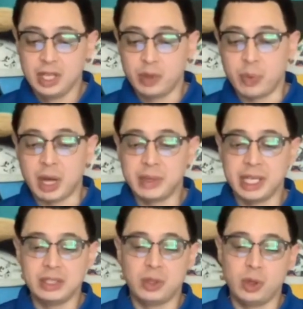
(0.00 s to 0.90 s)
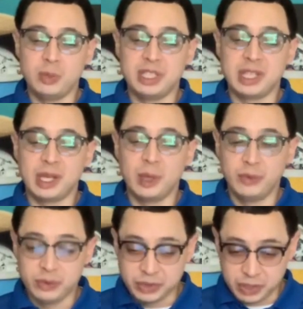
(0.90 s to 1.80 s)
The bobcat totem is a
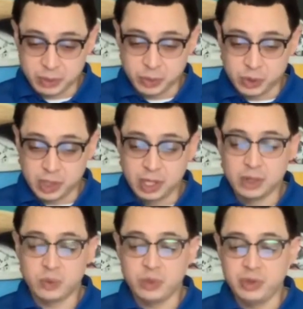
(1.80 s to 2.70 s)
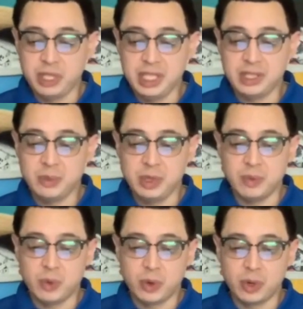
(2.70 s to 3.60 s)
helpful symbol when you need to be
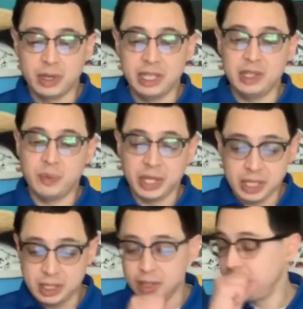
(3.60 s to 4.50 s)
more independent,